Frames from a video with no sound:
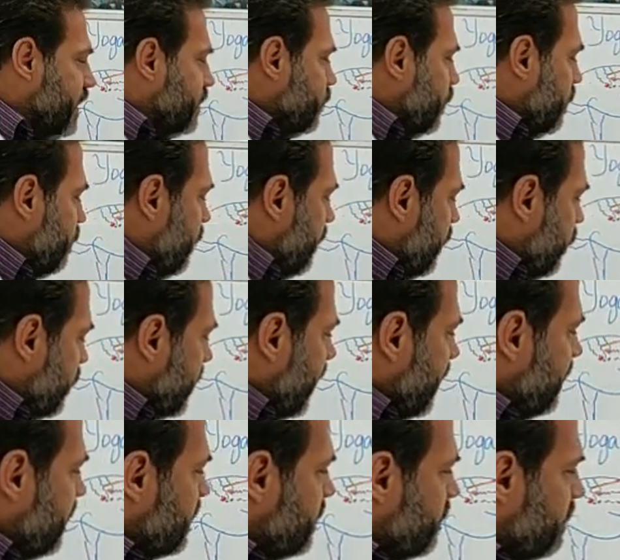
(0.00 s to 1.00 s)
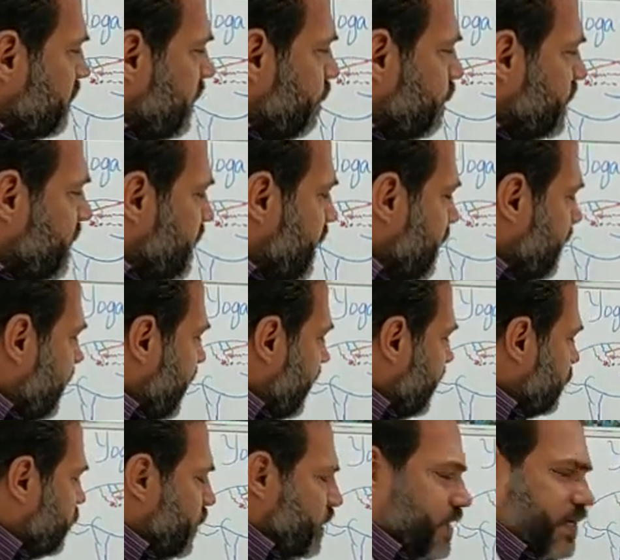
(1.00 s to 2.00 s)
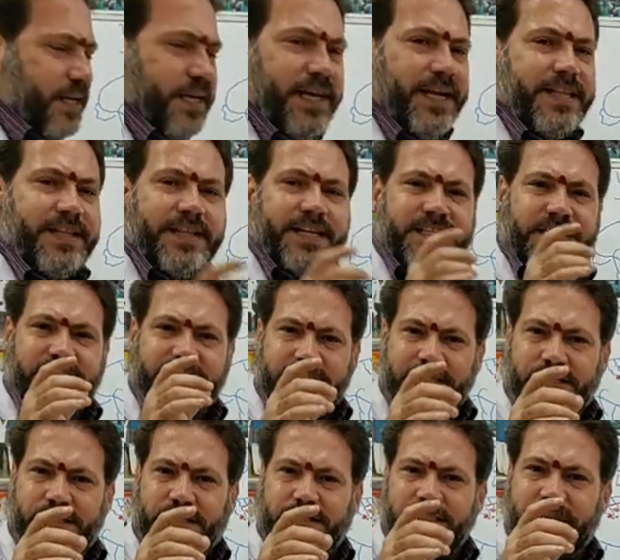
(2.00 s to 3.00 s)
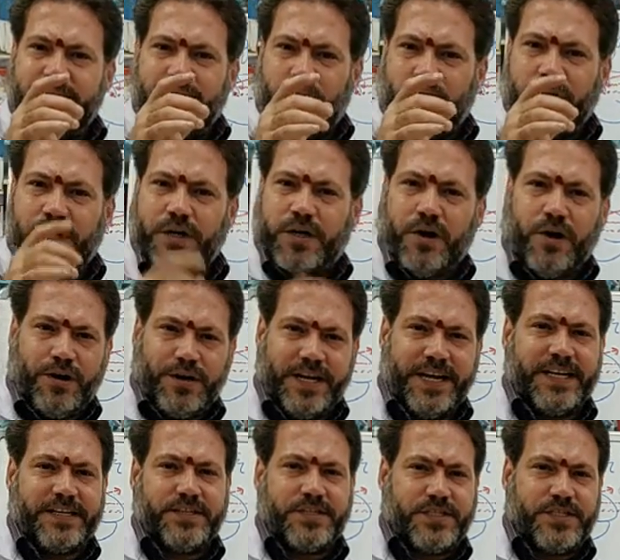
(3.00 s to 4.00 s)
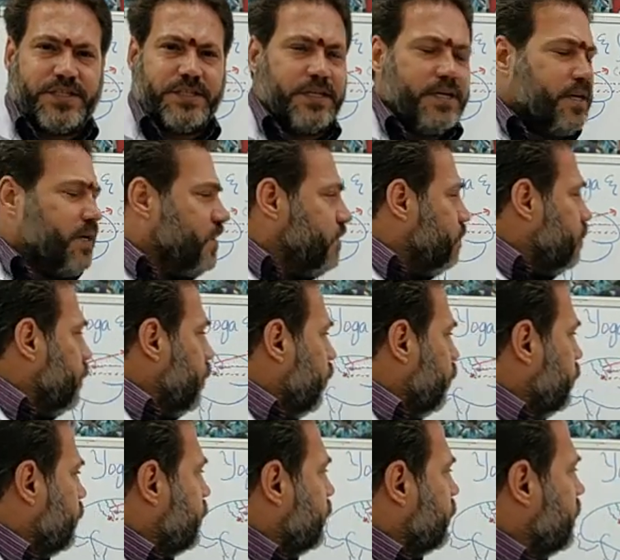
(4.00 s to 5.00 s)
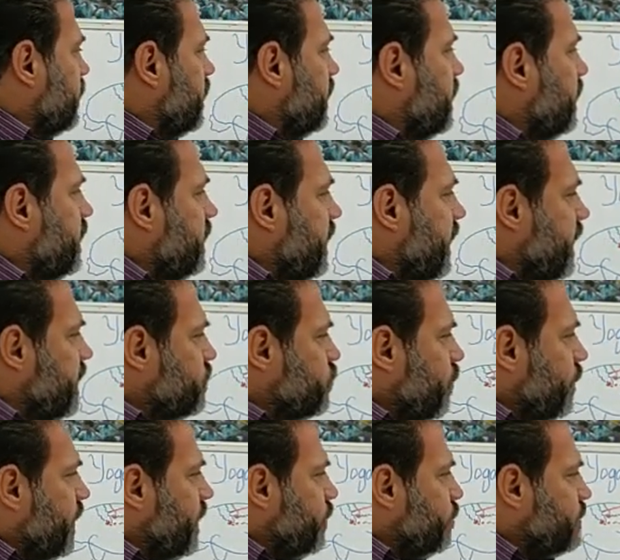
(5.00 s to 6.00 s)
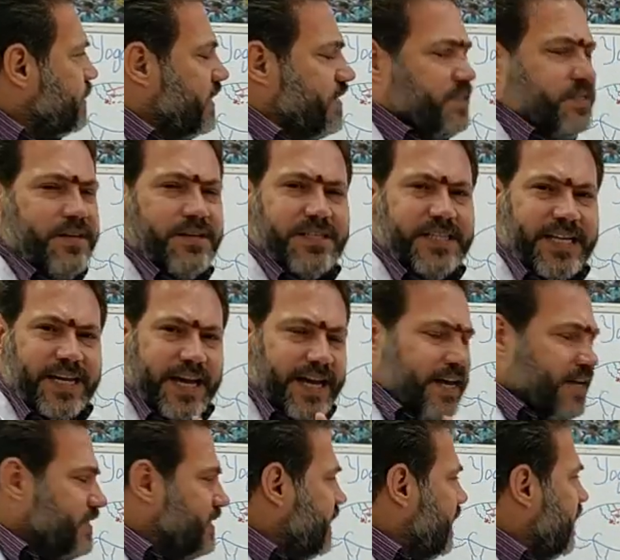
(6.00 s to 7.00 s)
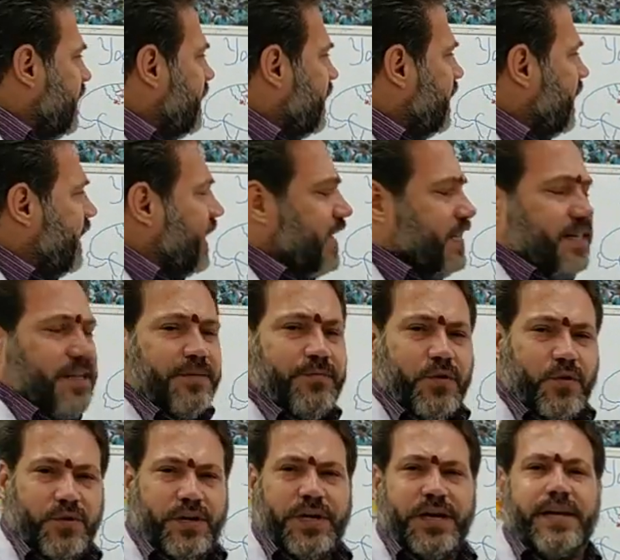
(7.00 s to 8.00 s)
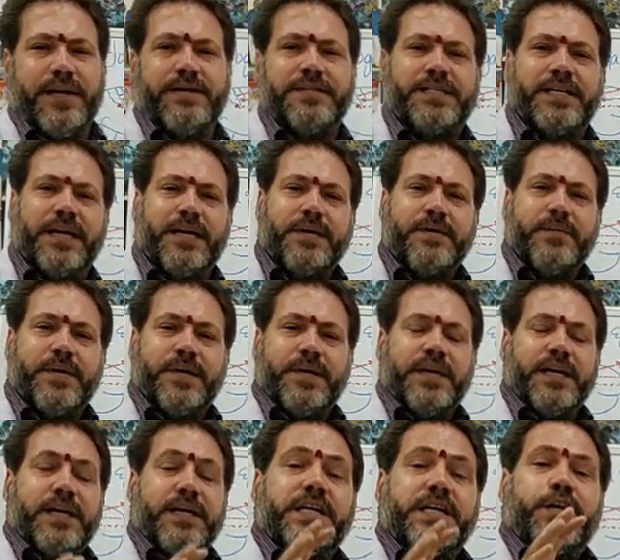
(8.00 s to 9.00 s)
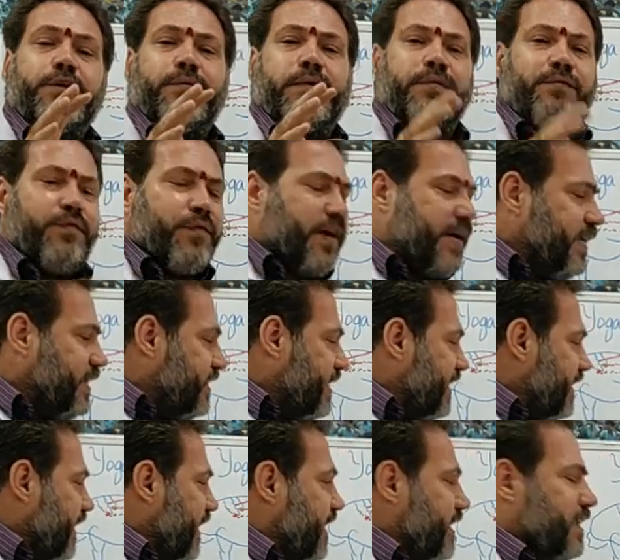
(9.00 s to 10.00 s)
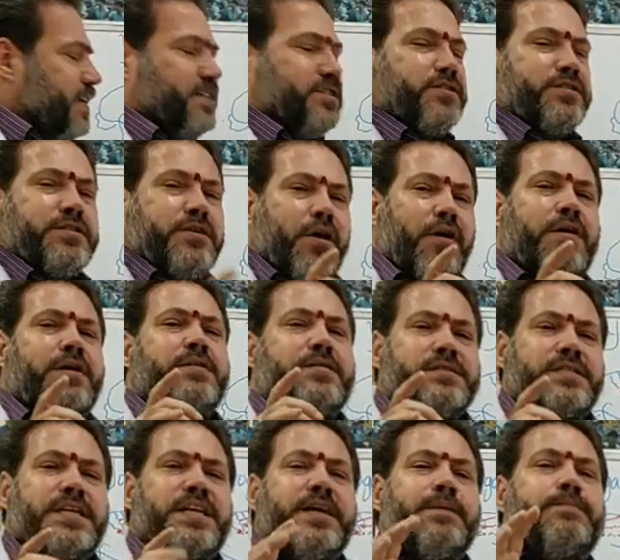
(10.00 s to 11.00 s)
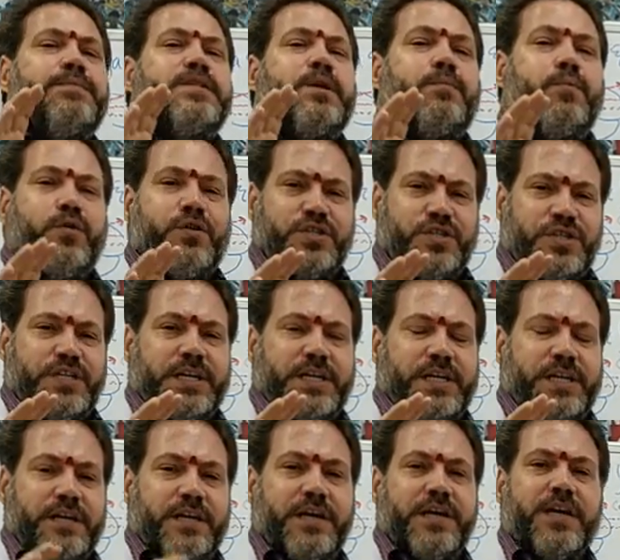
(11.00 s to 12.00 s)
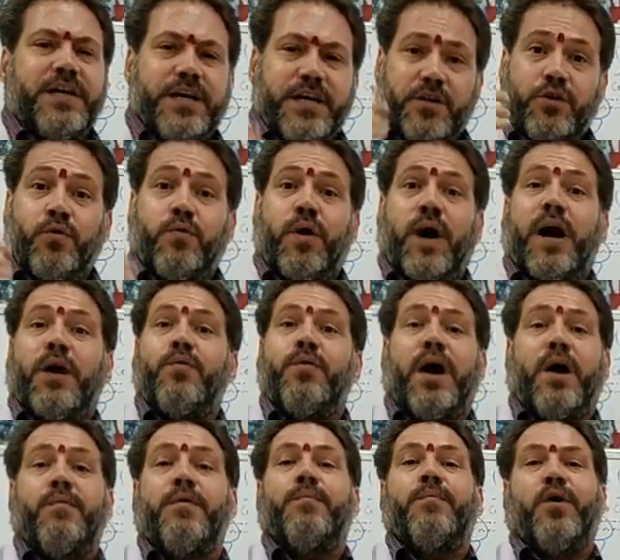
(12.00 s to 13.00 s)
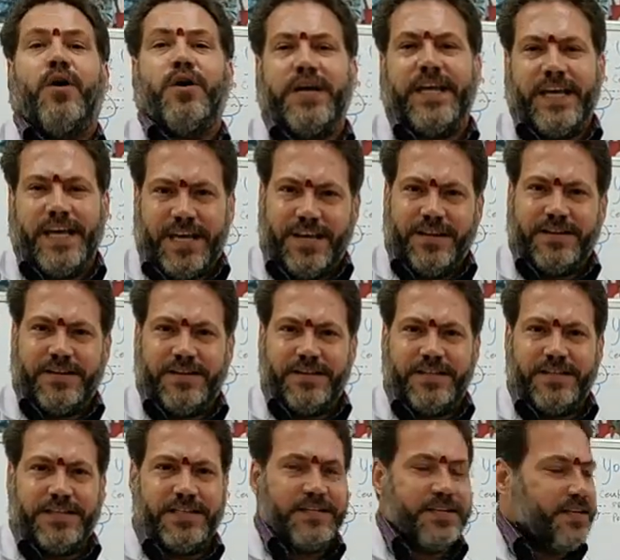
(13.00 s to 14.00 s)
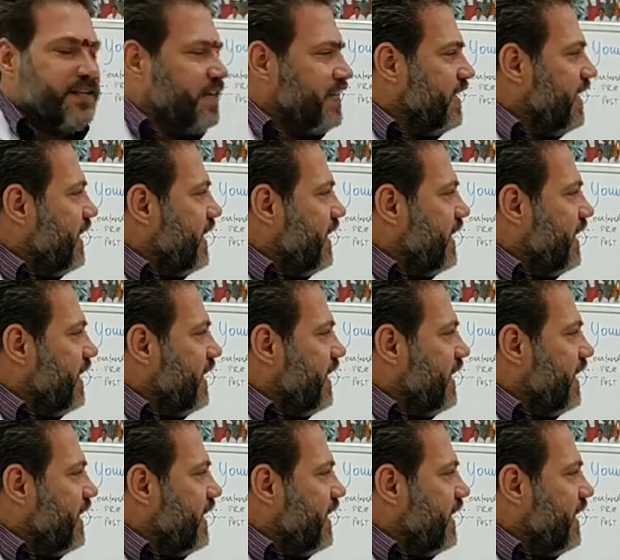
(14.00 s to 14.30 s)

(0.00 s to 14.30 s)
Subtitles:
So if you look at this representation in the sensory motor cortex, both the somatosensory area and the motor area, you will find that it is not really proportional to how our body is.